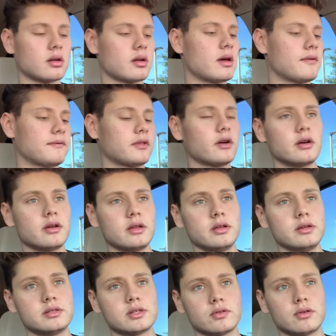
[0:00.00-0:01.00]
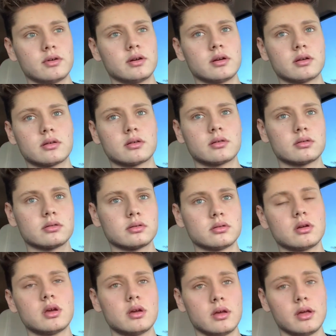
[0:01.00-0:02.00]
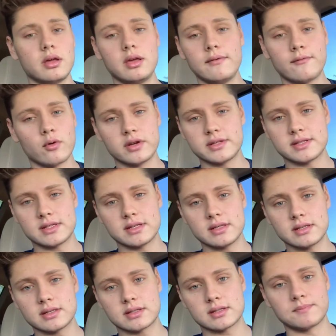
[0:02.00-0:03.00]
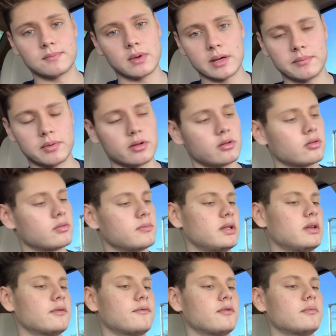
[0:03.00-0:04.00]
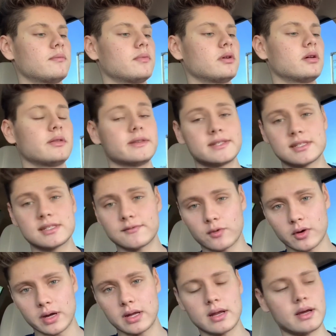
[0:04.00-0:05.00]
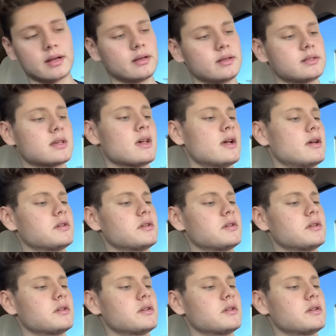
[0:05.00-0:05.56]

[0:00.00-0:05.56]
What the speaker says: F30s or E46, might be a little bit different, but this is for E90s.